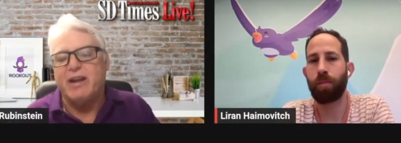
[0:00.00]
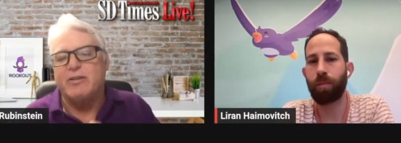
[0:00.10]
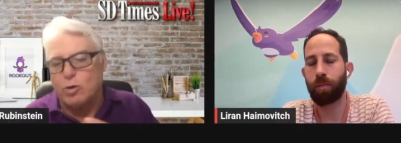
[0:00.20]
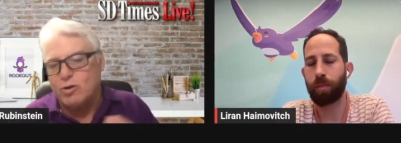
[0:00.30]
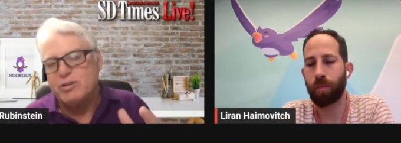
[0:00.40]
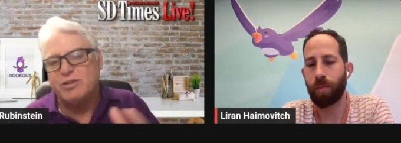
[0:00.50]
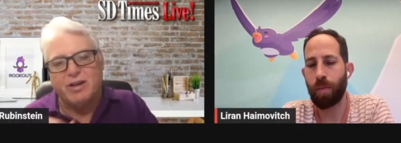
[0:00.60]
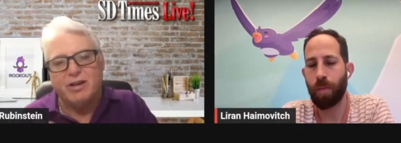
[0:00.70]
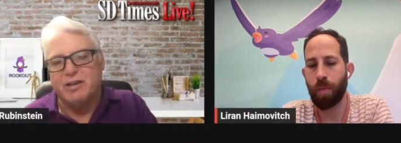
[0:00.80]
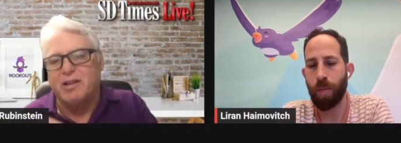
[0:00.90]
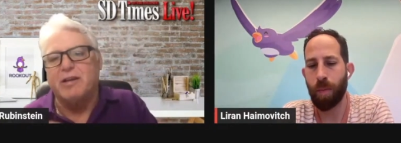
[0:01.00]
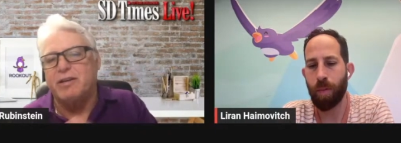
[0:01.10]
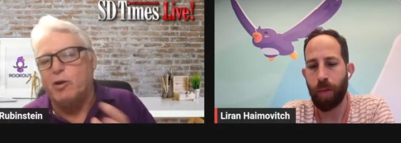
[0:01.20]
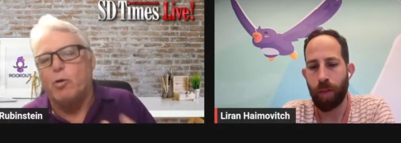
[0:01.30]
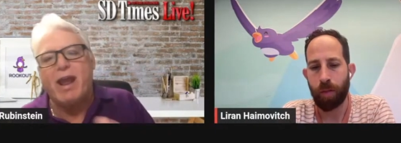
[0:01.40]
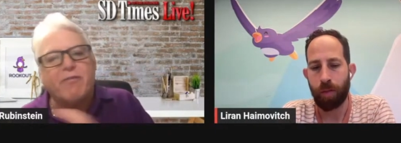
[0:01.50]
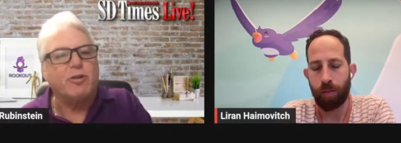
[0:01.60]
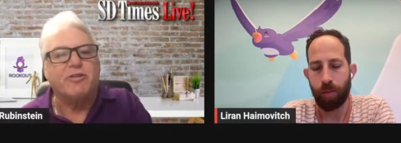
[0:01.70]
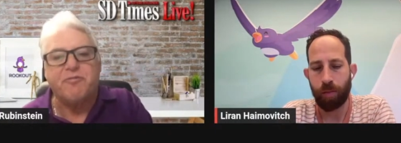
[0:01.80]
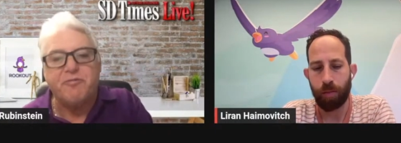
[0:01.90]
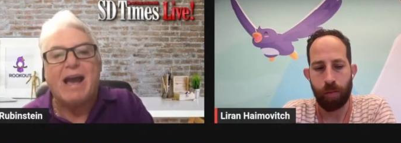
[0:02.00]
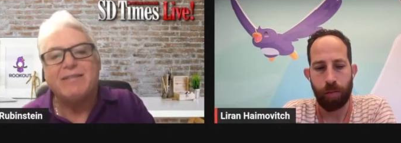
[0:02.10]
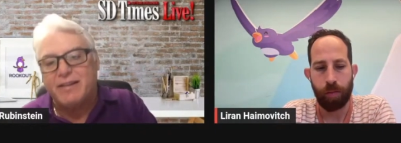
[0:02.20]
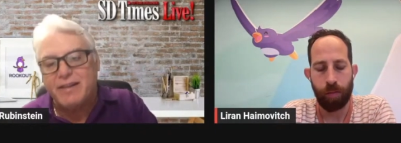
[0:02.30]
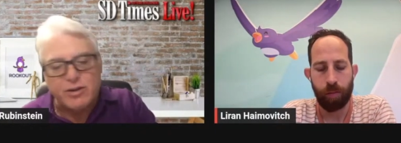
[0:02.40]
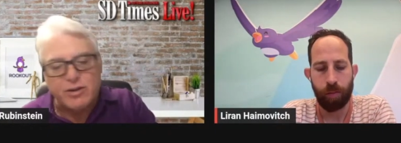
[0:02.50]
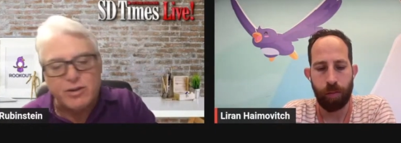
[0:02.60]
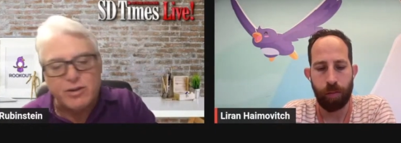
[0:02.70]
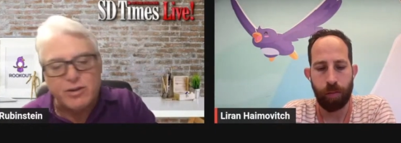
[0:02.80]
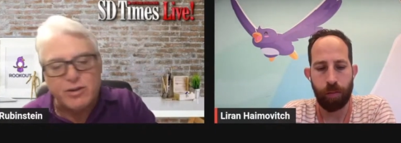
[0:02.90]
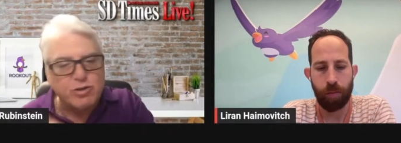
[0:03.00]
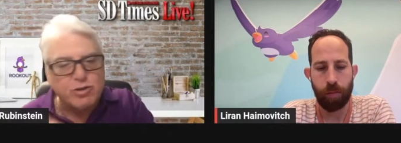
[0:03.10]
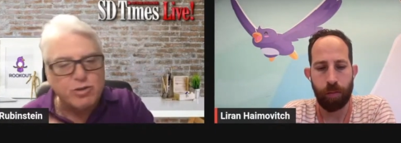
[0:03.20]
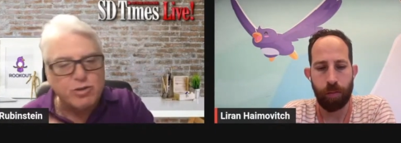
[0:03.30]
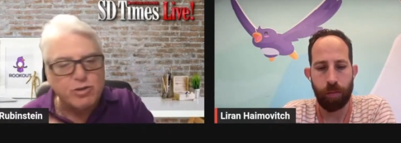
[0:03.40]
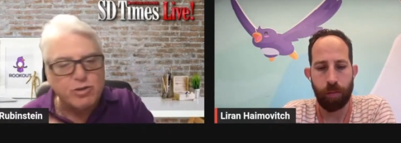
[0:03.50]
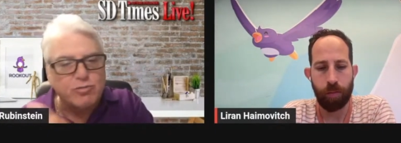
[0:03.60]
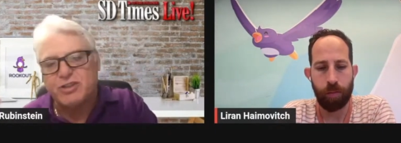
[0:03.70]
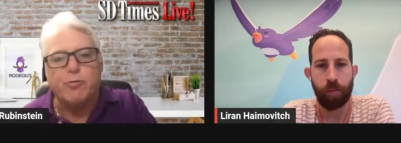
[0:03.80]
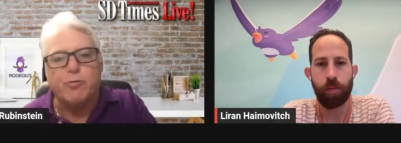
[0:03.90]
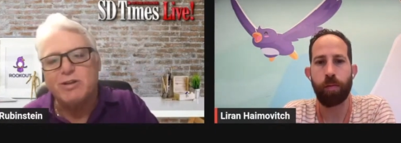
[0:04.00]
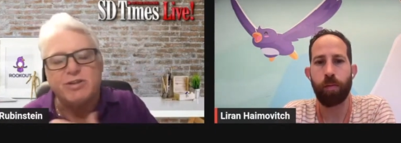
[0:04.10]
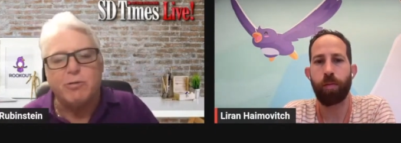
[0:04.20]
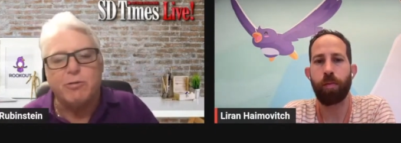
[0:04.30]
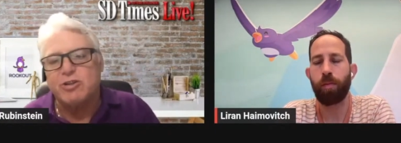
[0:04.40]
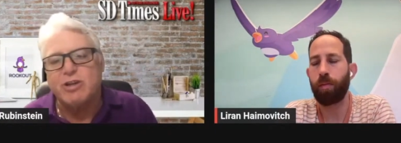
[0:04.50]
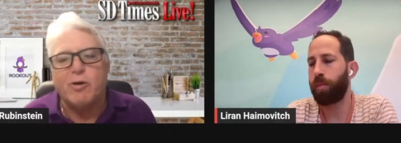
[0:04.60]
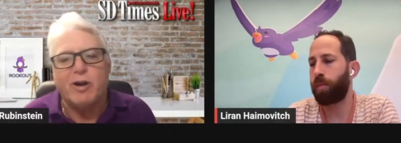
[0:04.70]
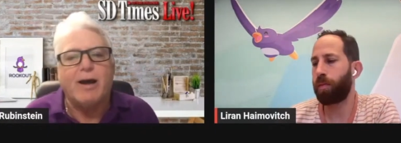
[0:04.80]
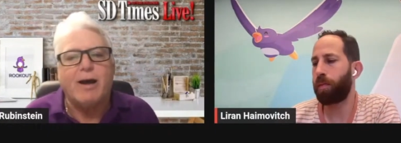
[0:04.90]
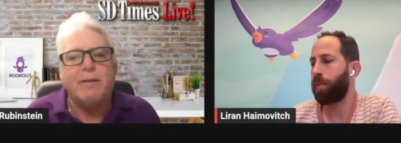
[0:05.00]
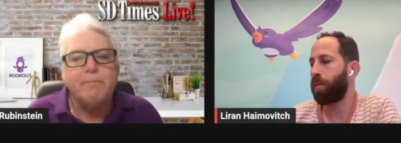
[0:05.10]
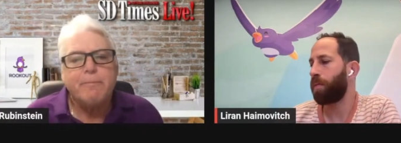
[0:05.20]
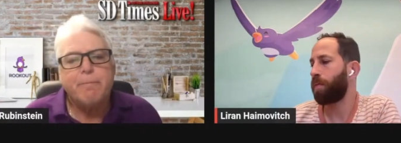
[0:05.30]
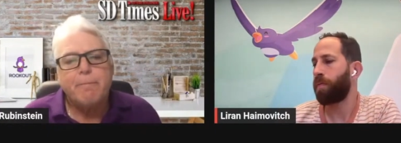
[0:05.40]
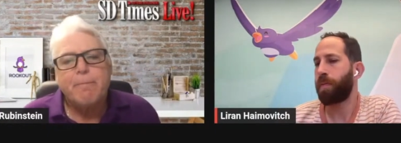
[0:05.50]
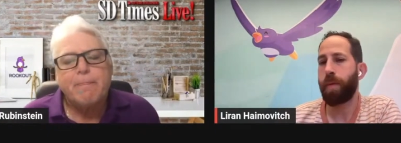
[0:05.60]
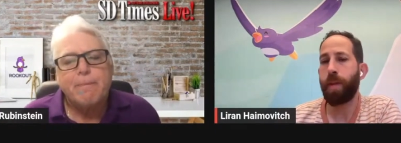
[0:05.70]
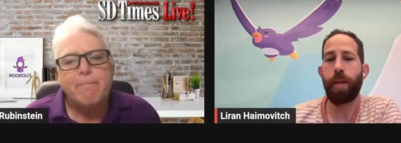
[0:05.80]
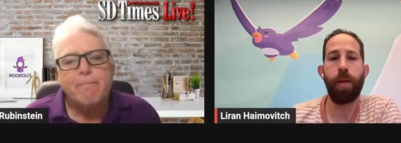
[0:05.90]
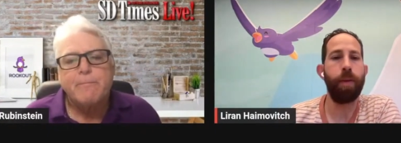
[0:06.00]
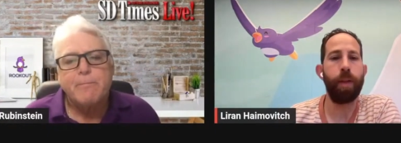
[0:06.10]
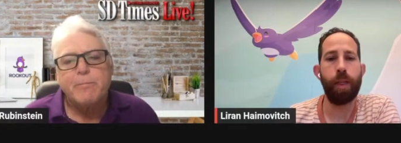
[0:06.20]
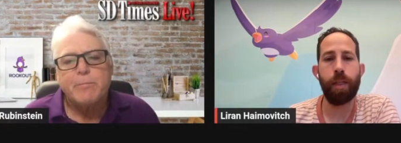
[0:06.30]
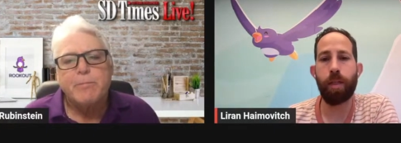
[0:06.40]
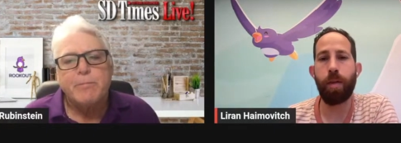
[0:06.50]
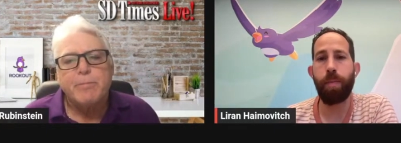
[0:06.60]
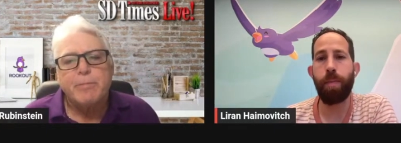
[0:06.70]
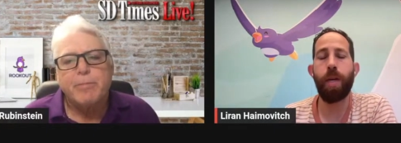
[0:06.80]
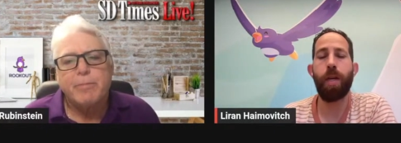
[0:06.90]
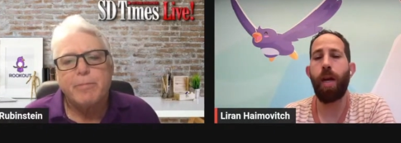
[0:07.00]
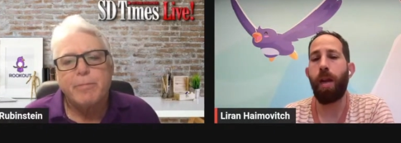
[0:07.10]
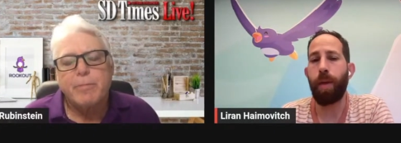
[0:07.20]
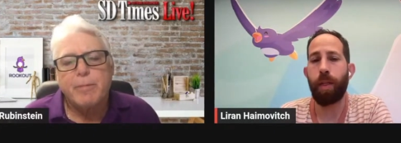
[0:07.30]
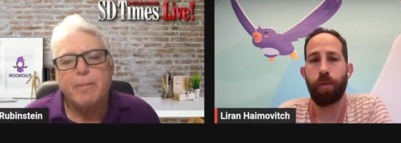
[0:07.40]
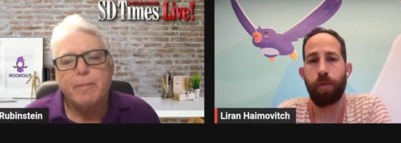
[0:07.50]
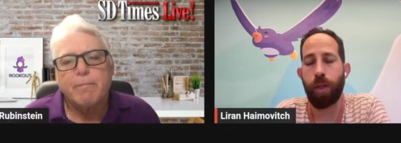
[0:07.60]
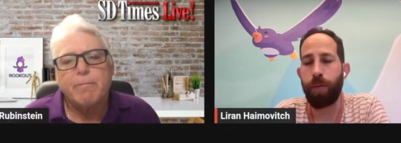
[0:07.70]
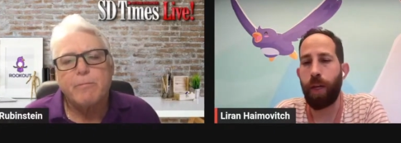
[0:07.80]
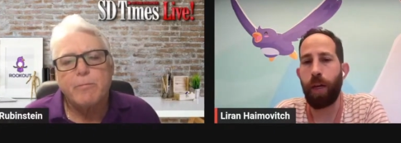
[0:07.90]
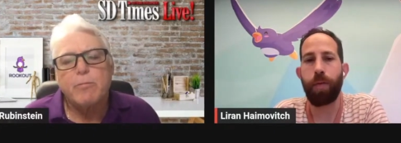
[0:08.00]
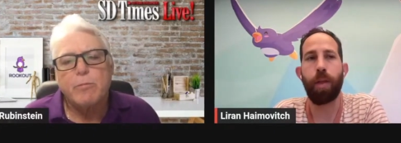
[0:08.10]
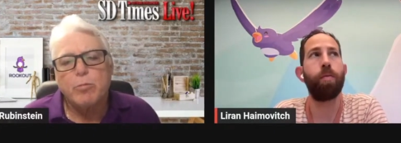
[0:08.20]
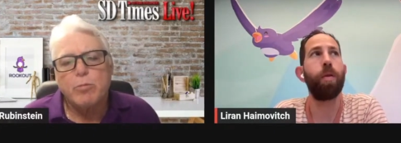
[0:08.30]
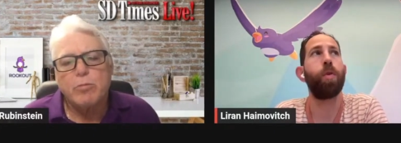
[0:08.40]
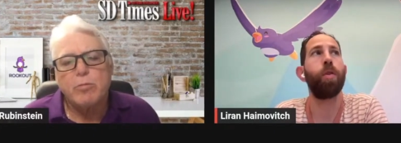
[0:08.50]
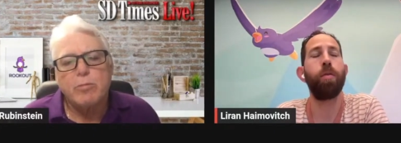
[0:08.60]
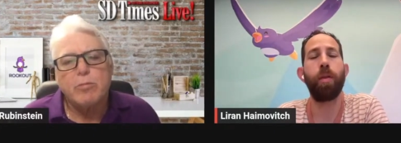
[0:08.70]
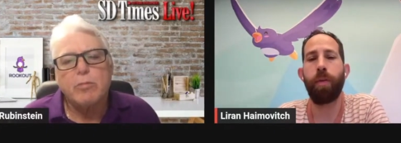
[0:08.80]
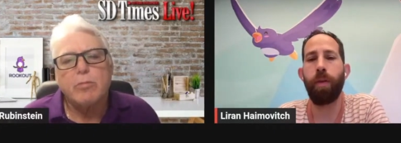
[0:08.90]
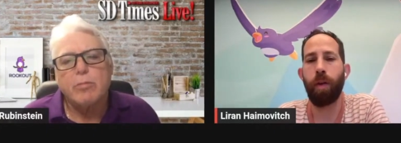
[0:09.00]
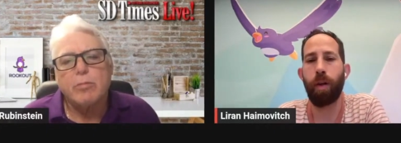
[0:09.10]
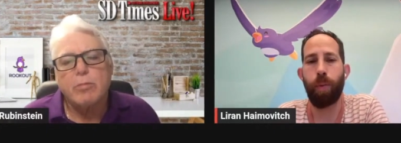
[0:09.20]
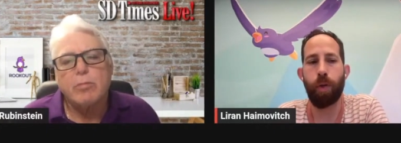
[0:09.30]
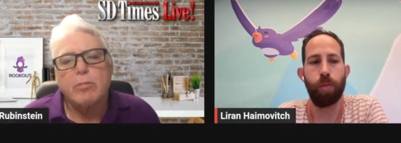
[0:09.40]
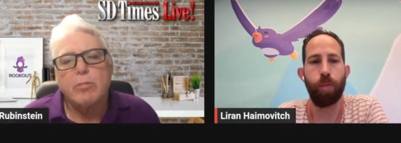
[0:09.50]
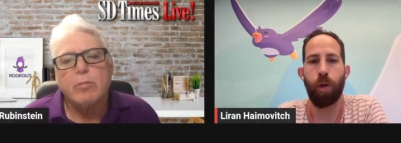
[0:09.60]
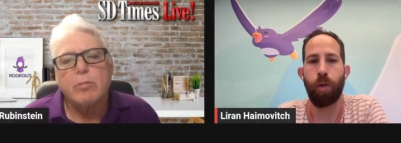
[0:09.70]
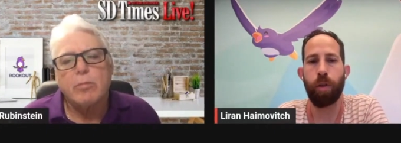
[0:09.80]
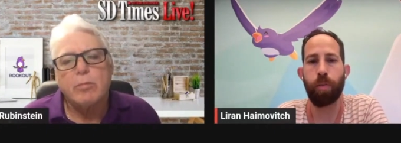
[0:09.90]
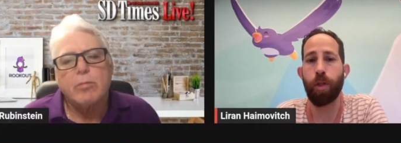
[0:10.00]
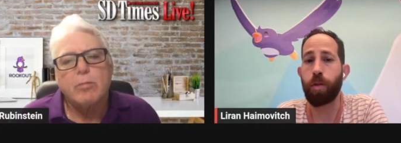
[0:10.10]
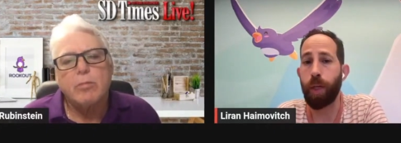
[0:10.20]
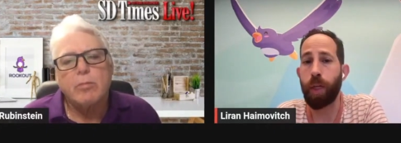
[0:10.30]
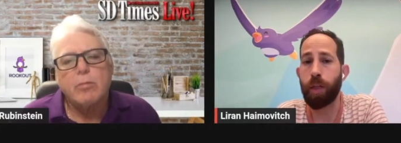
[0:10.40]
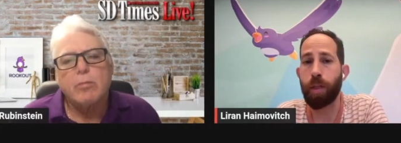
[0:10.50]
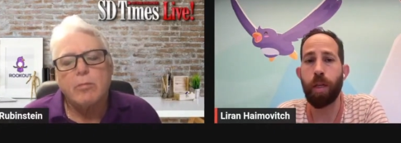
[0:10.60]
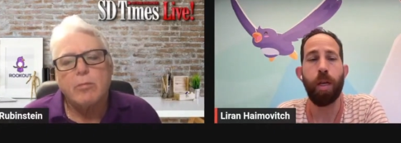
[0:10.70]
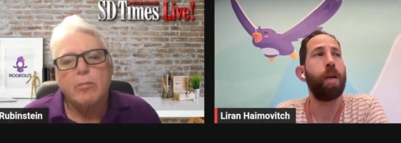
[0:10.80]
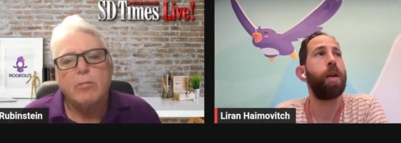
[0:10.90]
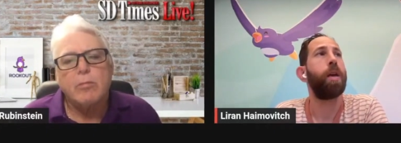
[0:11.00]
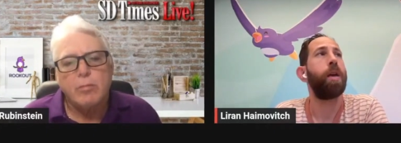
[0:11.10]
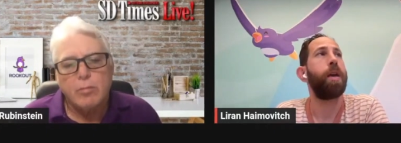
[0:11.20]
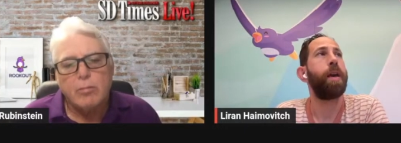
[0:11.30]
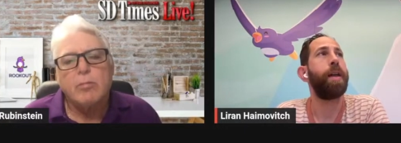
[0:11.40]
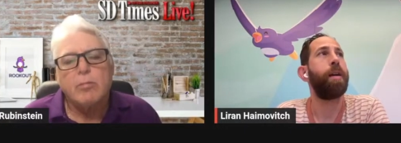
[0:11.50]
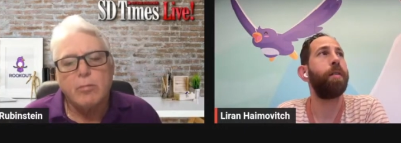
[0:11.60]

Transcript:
Speaker 1: towards uh, you know after the fact and then trying to sift through it and see what's going on?
Speaker 2: Definitely, it's a big element of shift left that we want to give developers more responsibilities. Mm. And I